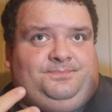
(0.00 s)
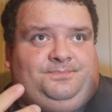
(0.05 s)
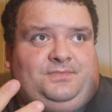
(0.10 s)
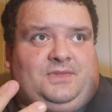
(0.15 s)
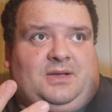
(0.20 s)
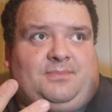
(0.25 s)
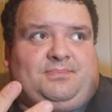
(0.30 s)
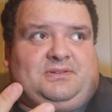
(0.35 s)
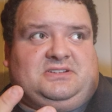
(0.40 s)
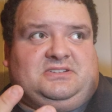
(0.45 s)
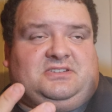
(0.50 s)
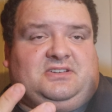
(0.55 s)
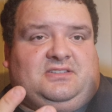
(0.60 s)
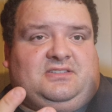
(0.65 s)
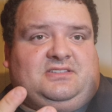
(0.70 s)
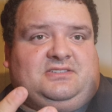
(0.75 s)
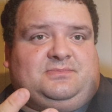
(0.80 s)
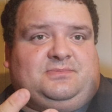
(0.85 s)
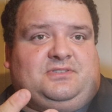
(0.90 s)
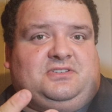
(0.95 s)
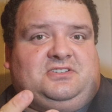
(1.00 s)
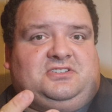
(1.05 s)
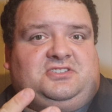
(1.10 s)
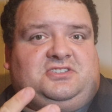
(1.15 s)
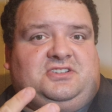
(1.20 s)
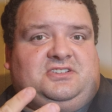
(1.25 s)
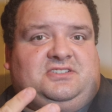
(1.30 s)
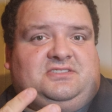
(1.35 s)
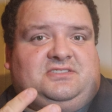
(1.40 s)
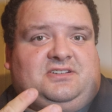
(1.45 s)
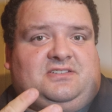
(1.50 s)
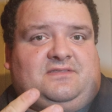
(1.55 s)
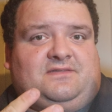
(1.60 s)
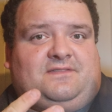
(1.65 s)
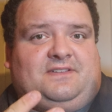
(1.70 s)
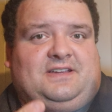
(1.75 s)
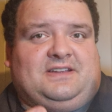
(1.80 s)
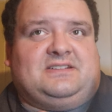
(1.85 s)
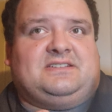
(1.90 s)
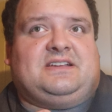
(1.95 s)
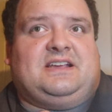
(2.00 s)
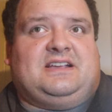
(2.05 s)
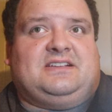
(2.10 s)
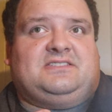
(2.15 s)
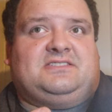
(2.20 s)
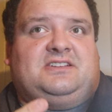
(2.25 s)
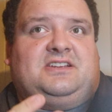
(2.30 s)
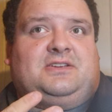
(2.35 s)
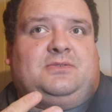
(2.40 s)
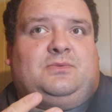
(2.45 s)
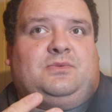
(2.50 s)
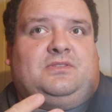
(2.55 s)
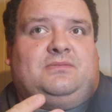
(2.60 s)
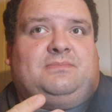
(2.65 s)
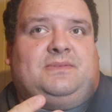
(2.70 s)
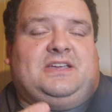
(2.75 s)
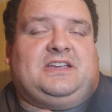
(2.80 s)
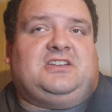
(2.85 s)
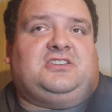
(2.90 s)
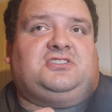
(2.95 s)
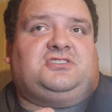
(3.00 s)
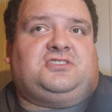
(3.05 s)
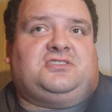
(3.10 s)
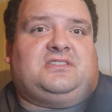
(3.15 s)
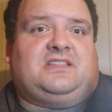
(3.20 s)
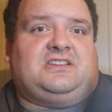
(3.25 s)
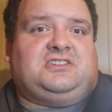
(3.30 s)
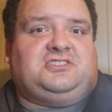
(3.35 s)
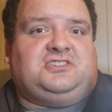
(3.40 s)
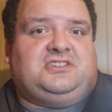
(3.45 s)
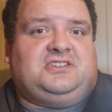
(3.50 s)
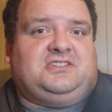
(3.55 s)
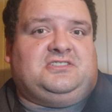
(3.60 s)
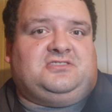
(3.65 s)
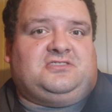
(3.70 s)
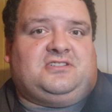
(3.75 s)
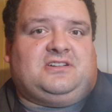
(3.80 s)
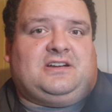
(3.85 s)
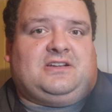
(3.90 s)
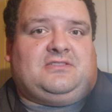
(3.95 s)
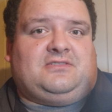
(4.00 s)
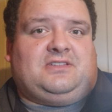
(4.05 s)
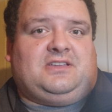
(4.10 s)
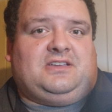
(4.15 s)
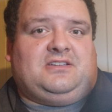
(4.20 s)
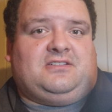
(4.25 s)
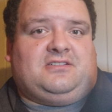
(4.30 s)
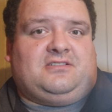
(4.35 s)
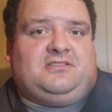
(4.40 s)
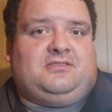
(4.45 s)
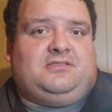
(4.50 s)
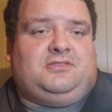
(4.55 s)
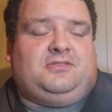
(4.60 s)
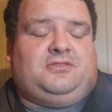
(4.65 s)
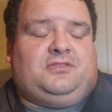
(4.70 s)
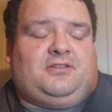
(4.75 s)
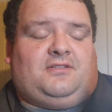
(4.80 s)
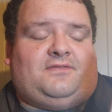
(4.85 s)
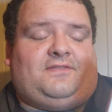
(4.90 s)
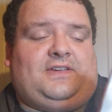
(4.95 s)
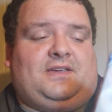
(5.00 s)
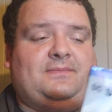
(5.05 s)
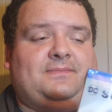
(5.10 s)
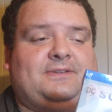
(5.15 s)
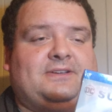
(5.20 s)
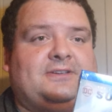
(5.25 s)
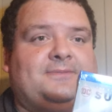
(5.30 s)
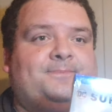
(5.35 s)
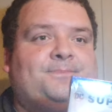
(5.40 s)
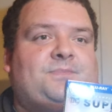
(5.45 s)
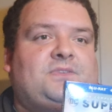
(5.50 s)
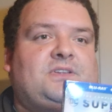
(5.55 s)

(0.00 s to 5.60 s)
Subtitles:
up until this point, she's done fantastic with making sure that she didn't turn out like her Luther family.